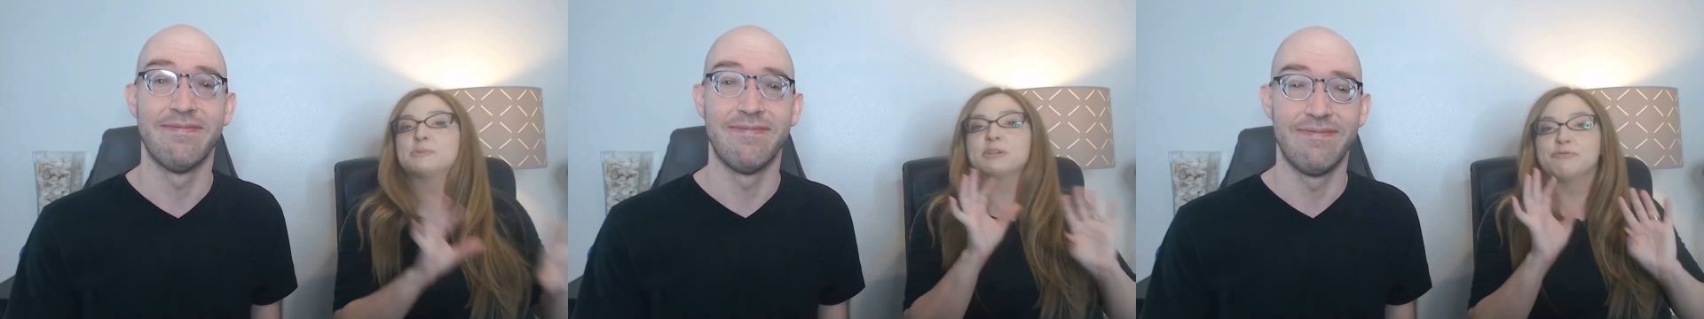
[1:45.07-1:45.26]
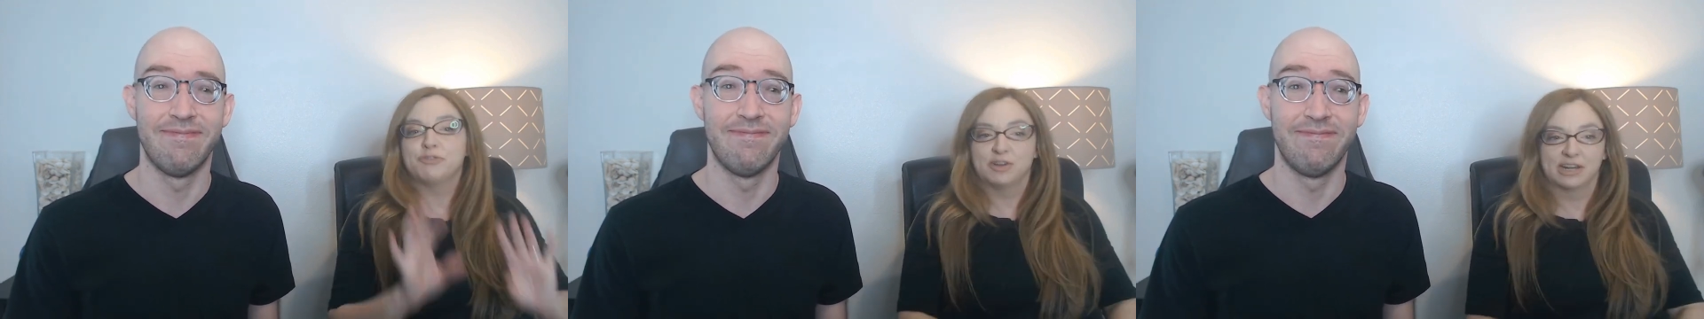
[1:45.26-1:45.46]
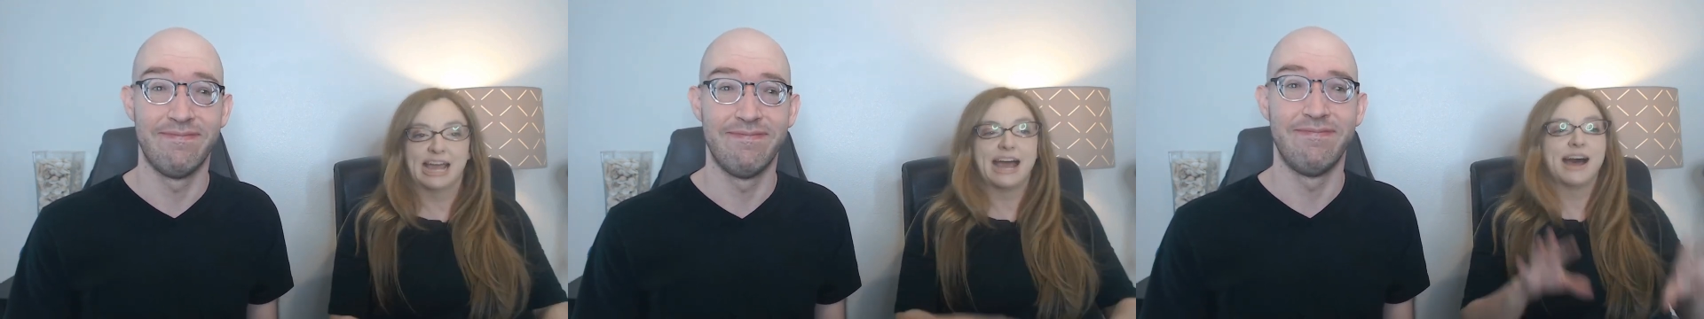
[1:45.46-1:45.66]
Speaker 1: and
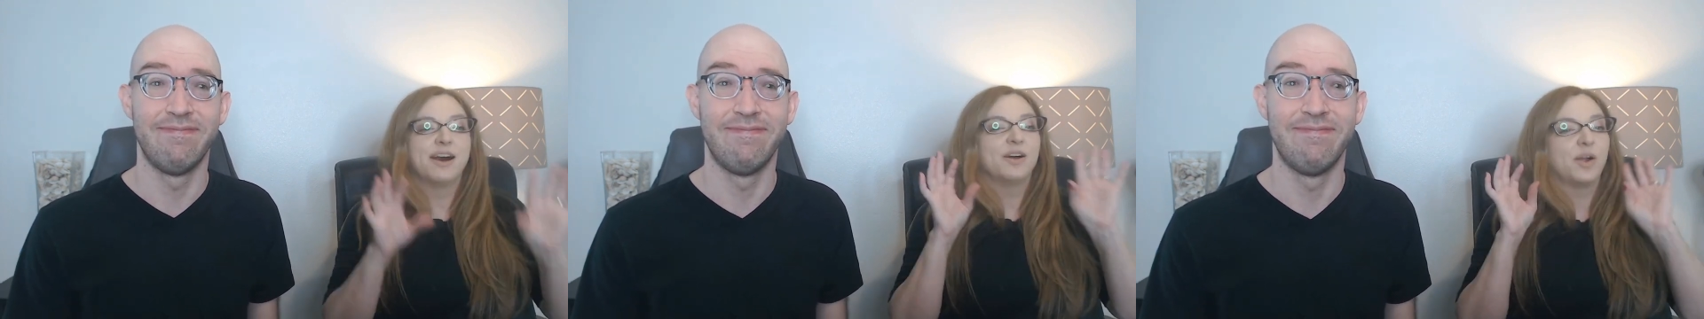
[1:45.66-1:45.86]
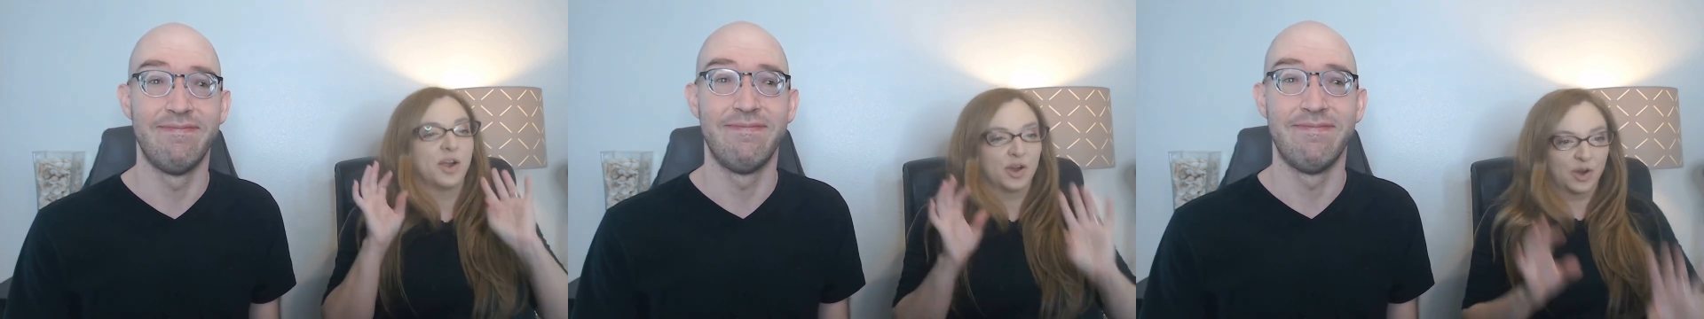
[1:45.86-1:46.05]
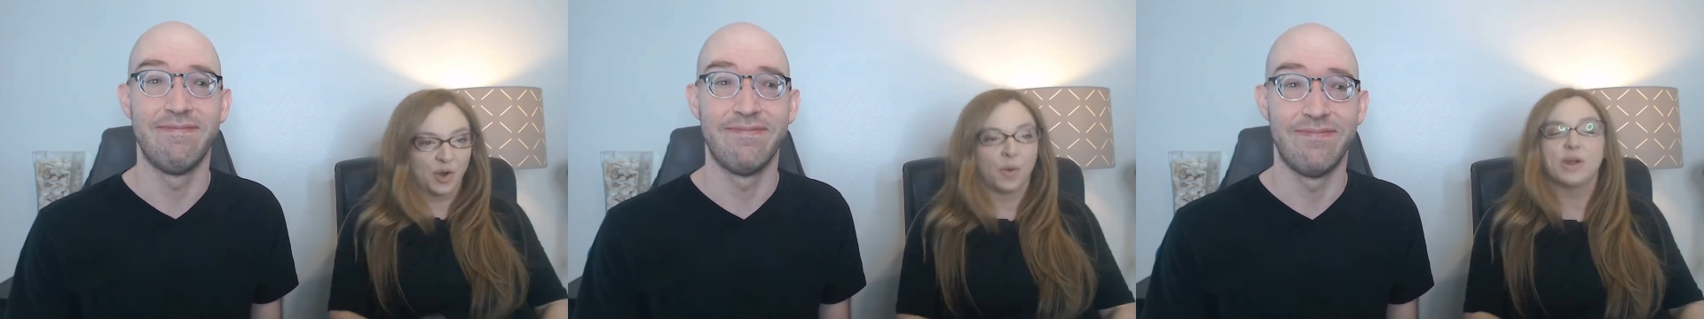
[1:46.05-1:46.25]
Fornell are
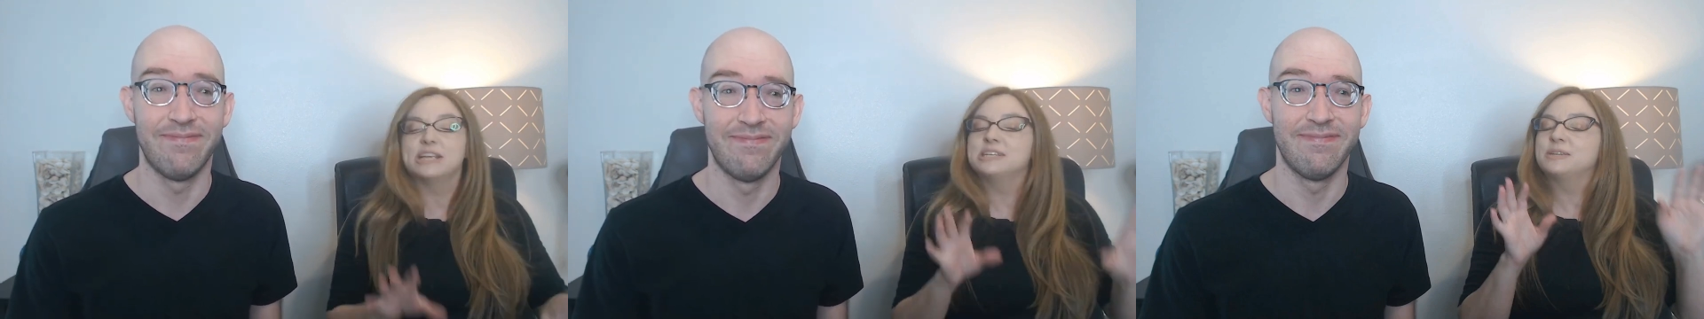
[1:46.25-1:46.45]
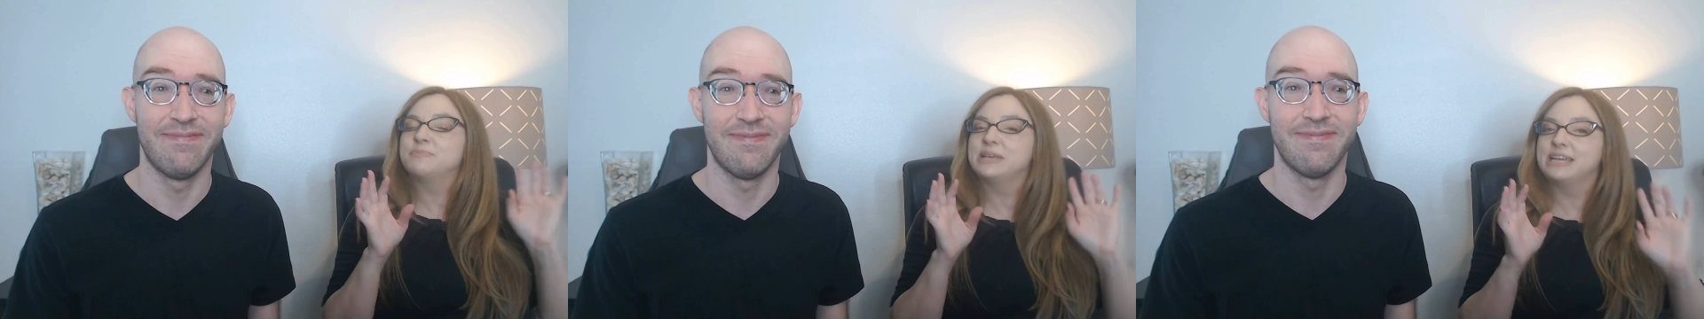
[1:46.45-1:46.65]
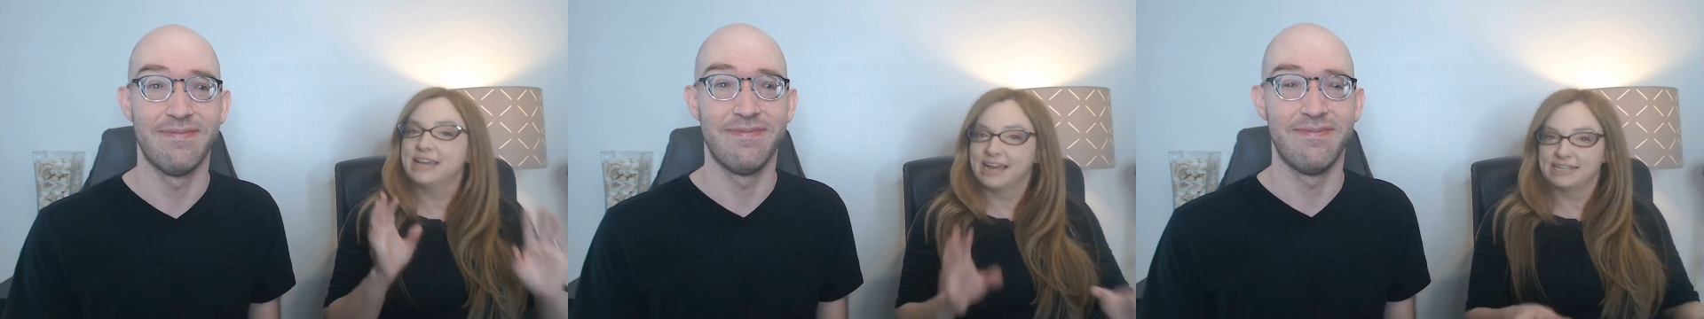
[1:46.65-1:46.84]
going to
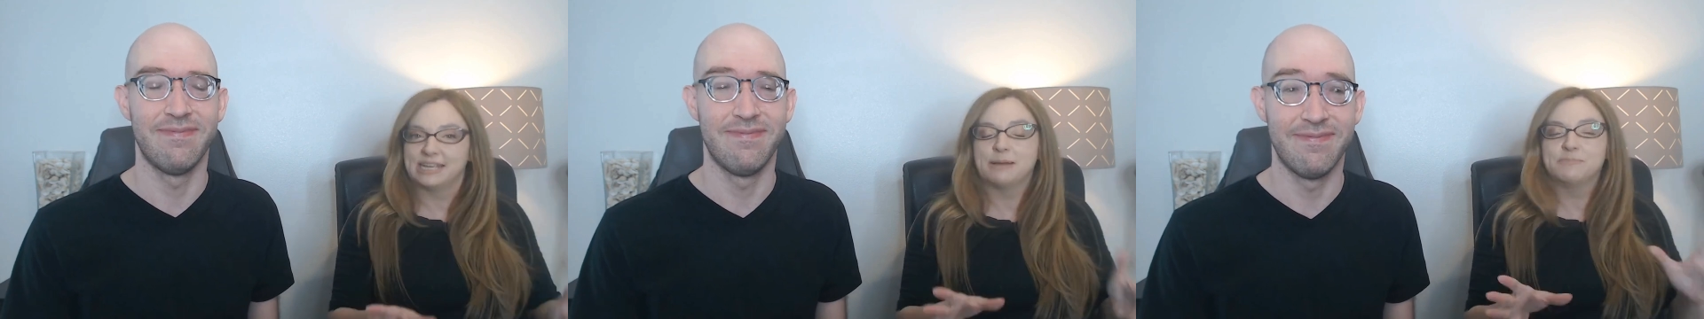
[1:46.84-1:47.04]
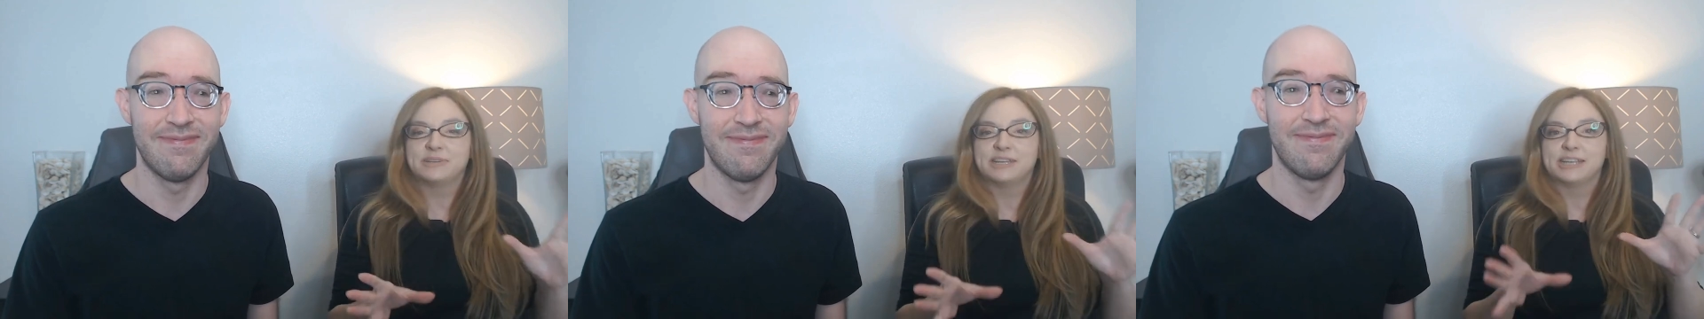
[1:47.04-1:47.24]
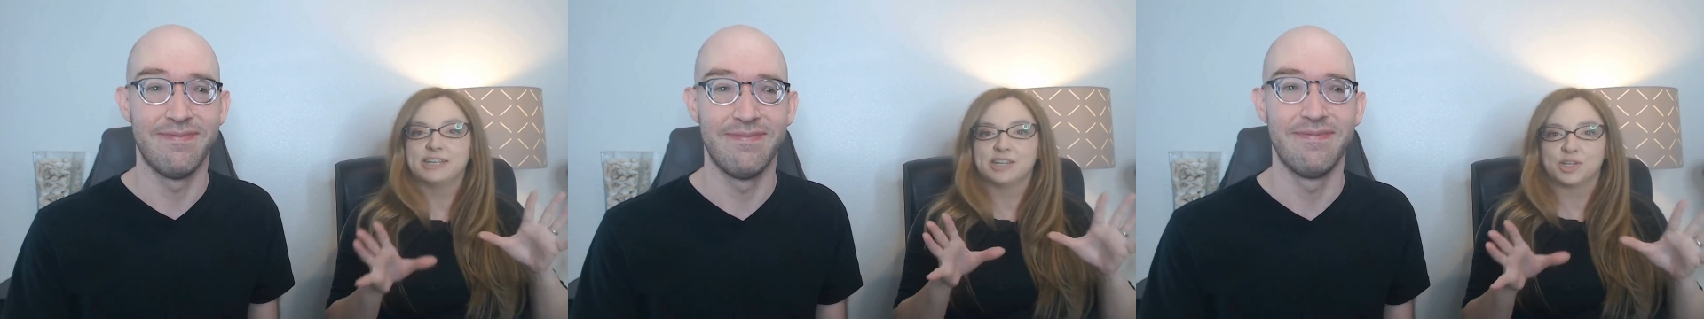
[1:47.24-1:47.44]
be attempting to